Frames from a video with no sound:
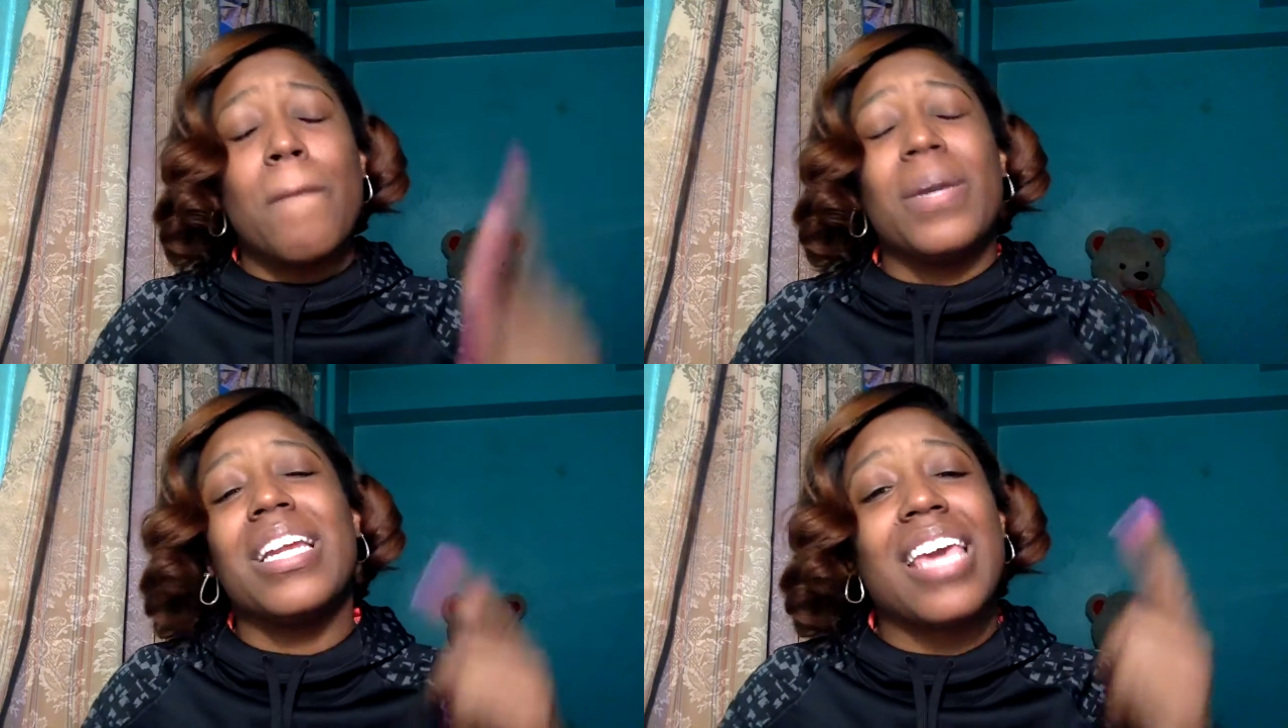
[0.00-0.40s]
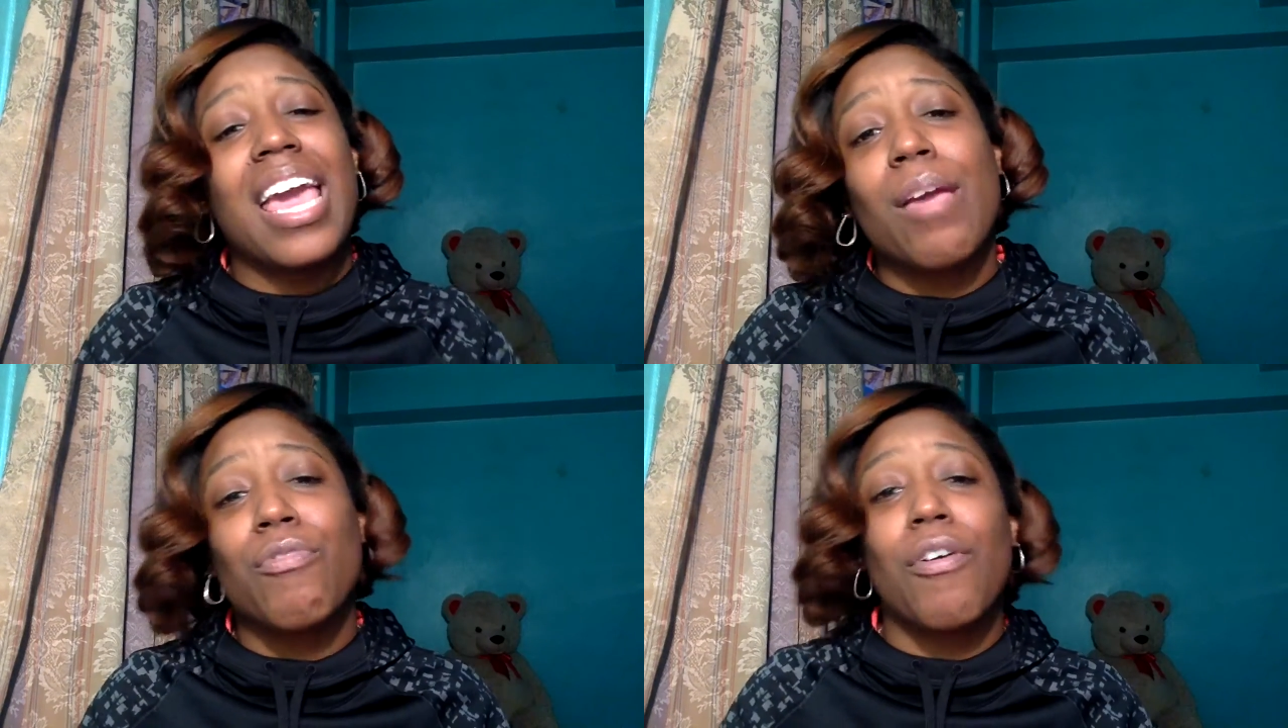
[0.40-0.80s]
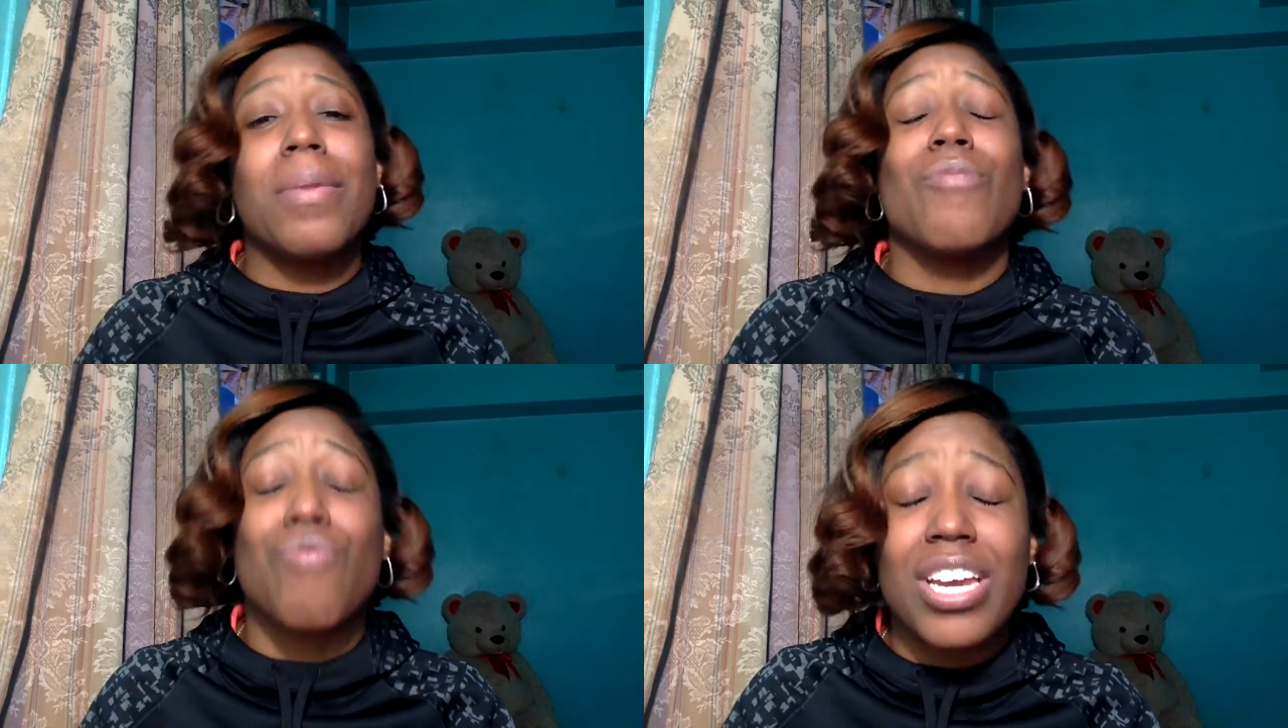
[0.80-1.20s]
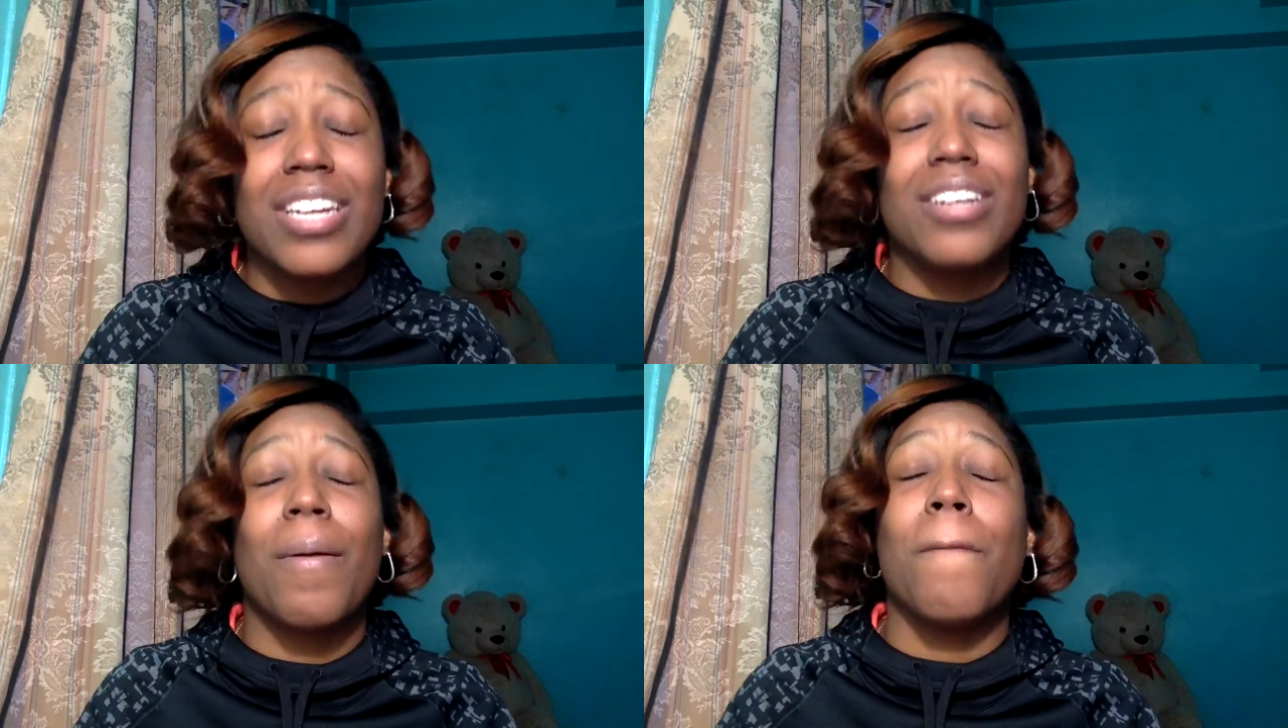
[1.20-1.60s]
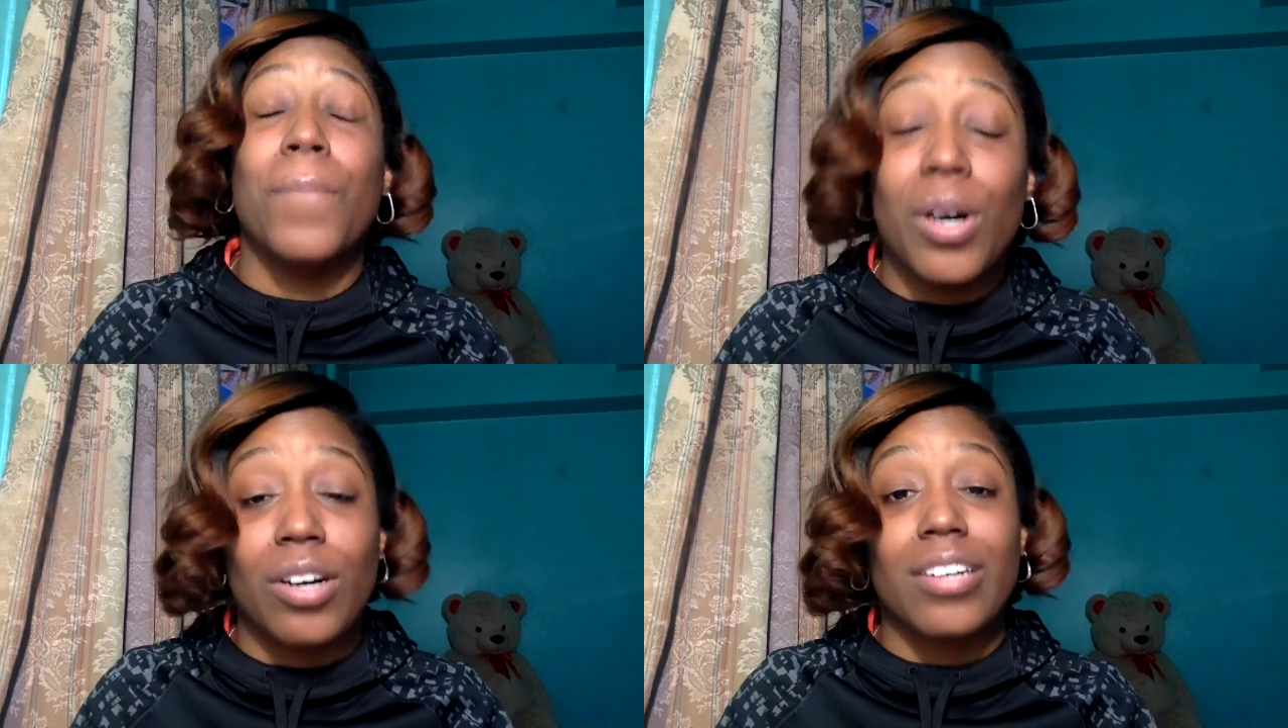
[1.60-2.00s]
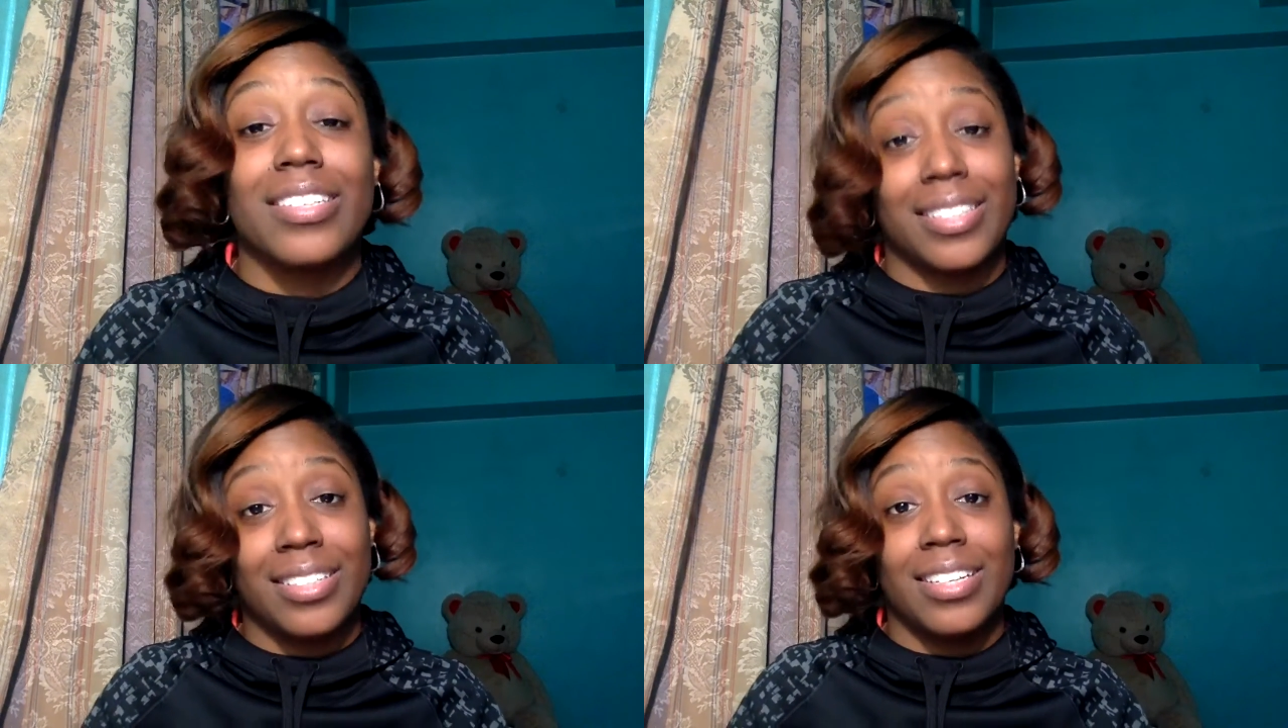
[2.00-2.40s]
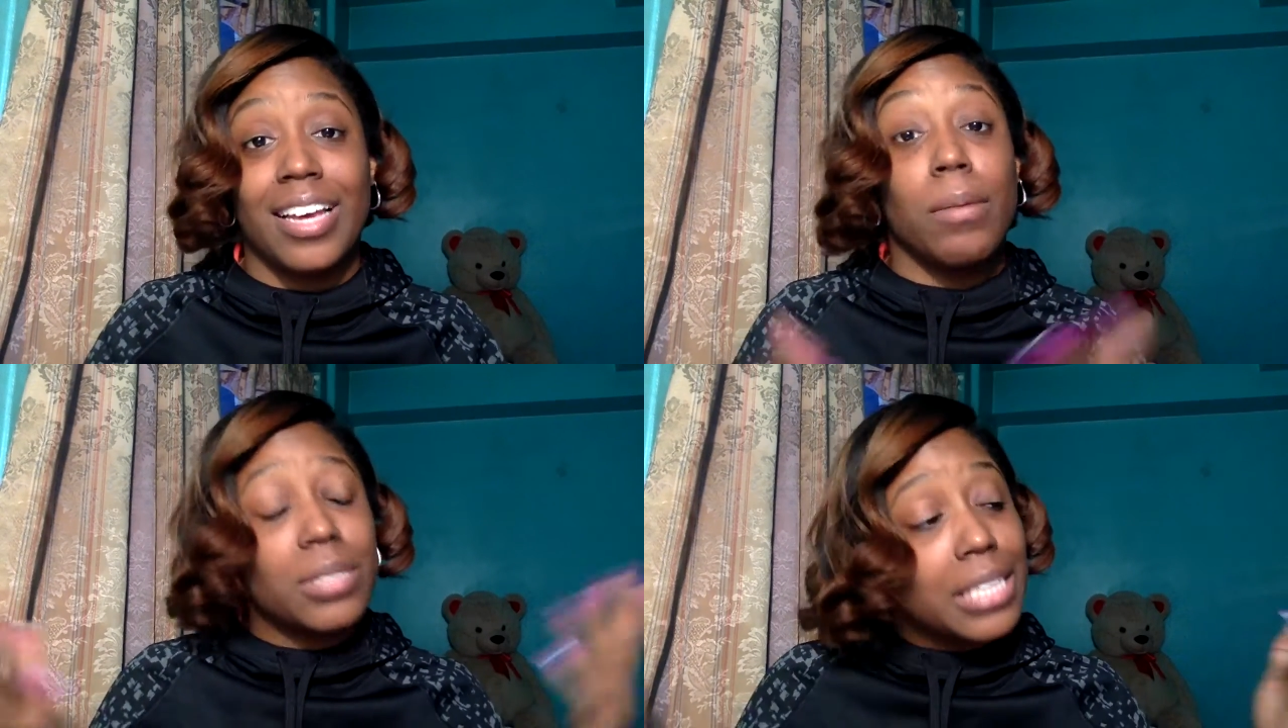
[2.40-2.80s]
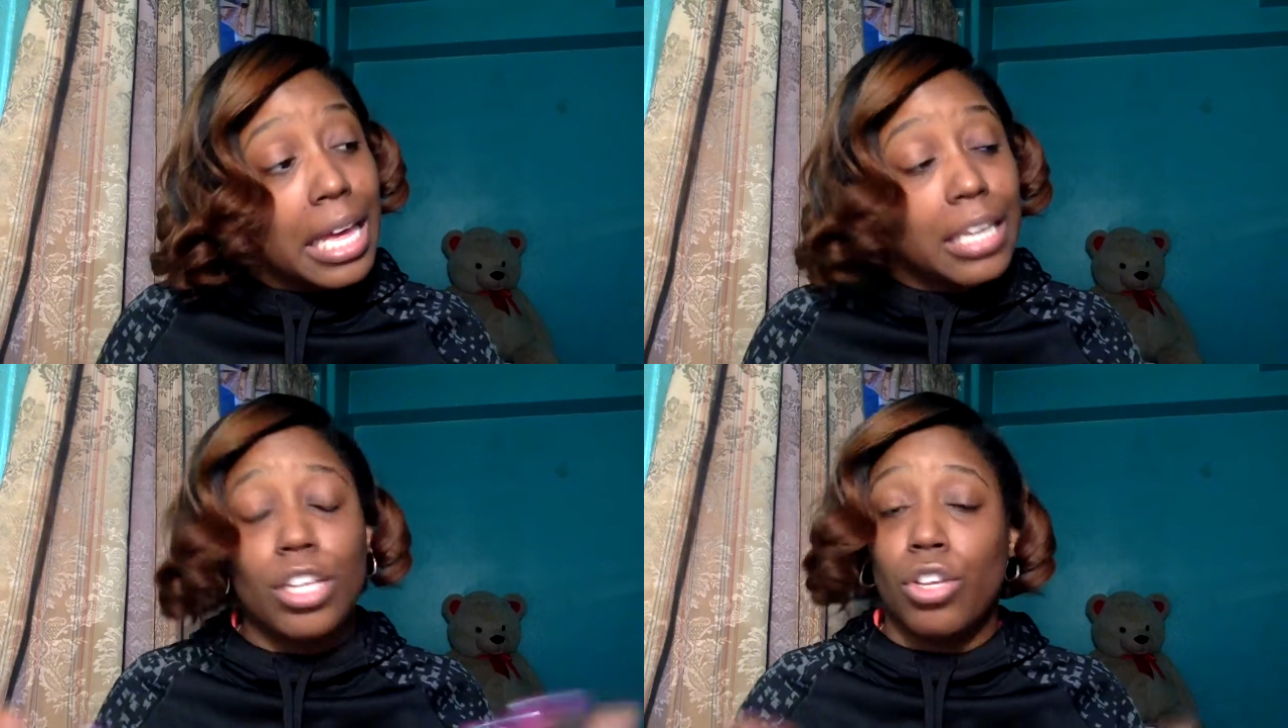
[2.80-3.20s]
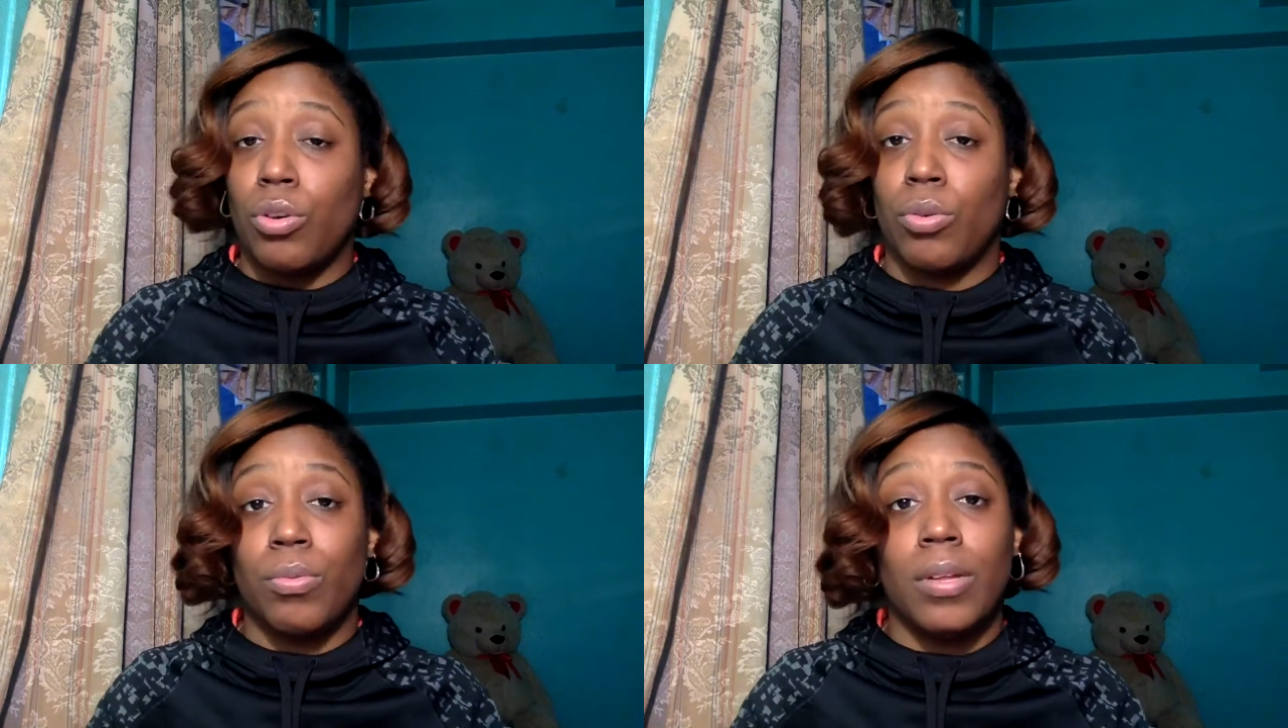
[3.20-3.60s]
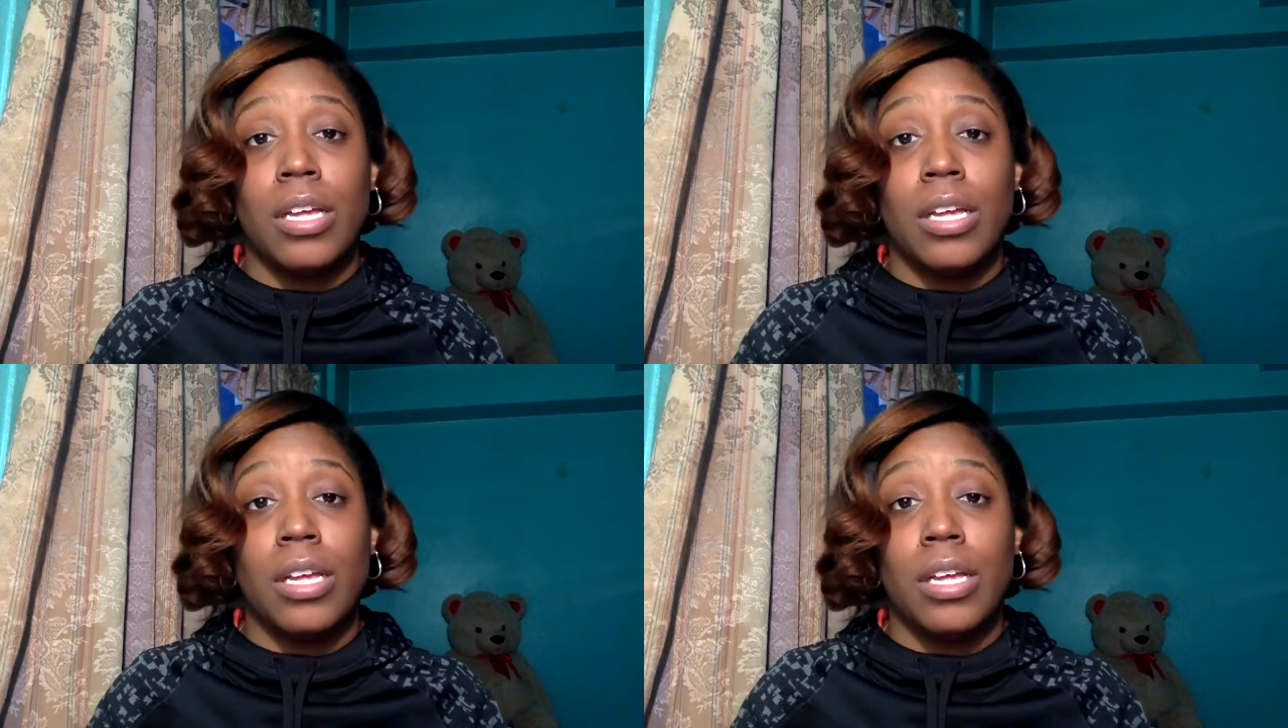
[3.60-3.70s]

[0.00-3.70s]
but it came from me reading them books. I'm telling you.